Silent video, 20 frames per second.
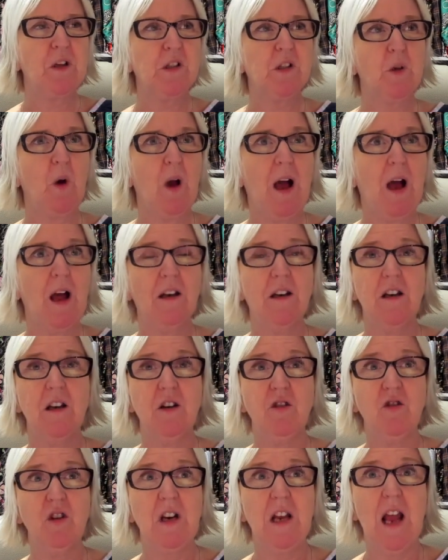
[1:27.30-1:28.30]
So I've
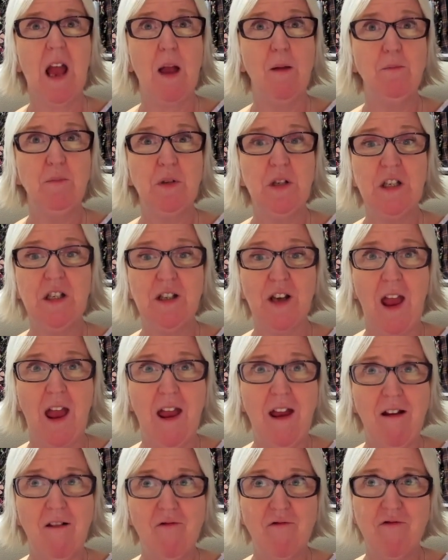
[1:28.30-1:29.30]
literally emptied
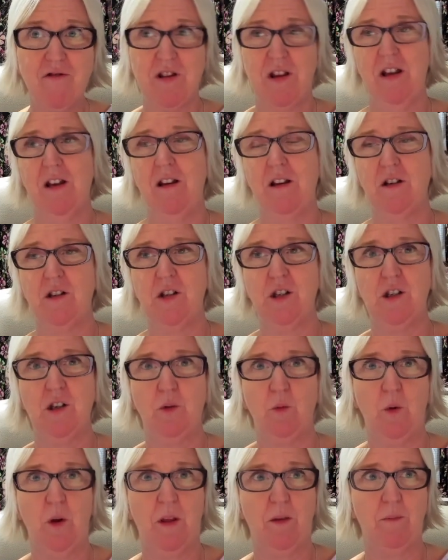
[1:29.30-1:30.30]
everything to
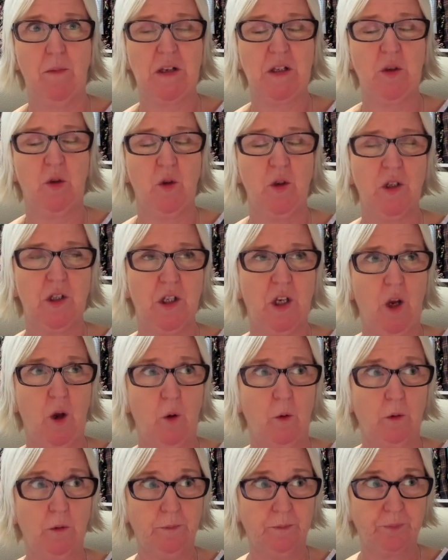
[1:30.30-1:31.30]
do with my son's
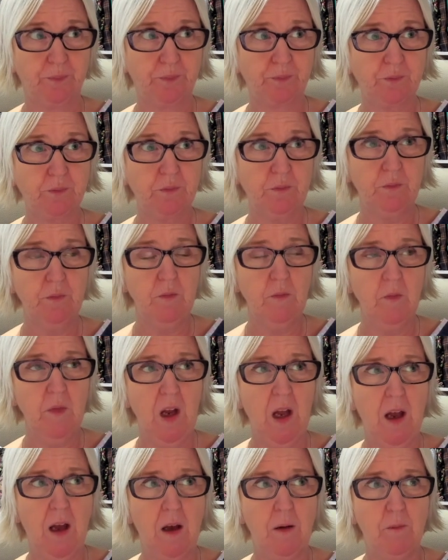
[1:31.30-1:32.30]
school
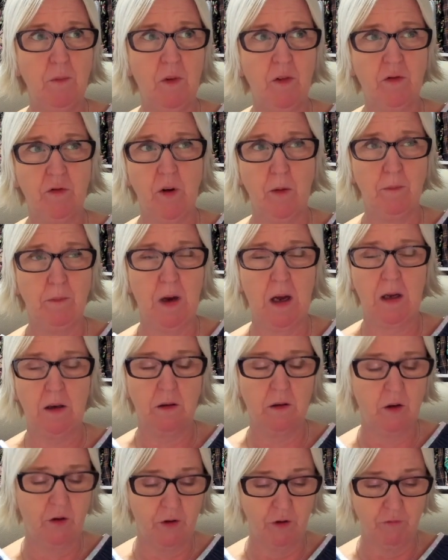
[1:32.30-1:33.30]
from
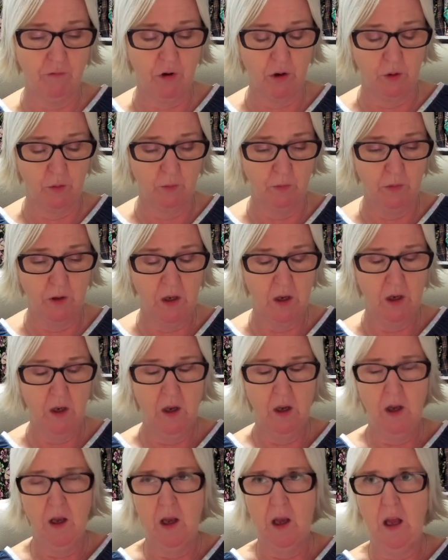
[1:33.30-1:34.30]
my other room.
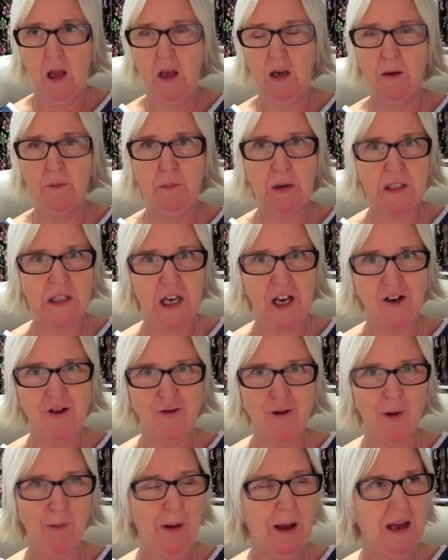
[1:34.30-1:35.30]
And in my
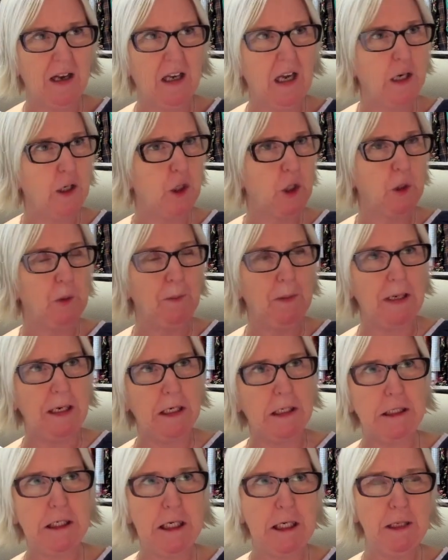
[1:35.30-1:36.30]
dining room, I had like 2
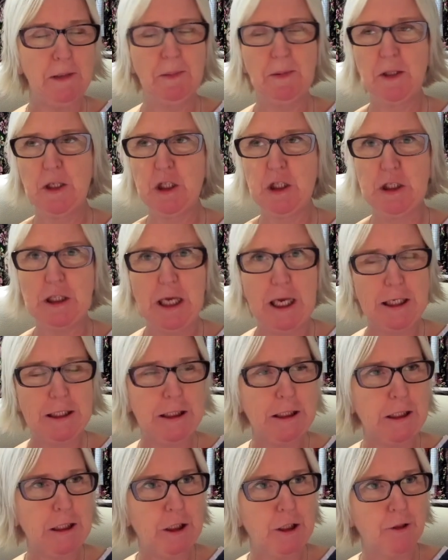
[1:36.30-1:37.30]
metre tables,
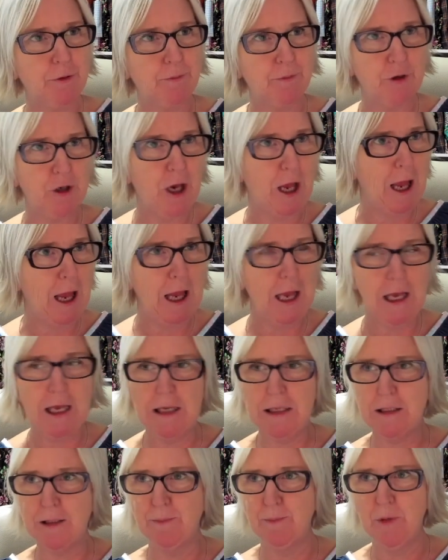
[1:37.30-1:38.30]
desks,
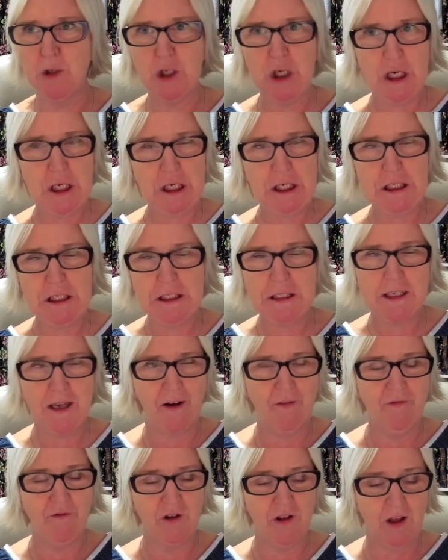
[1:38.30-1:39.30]
chairs, machines,
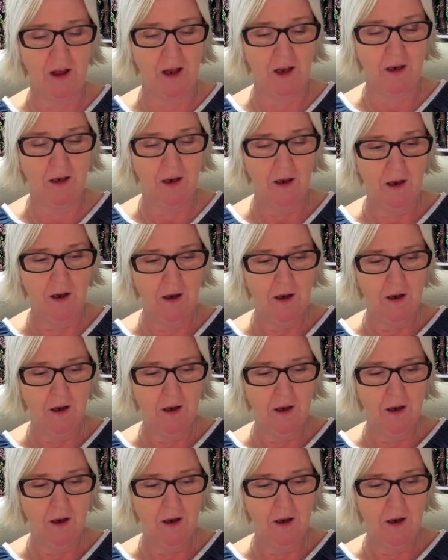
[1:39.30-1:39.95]
everything.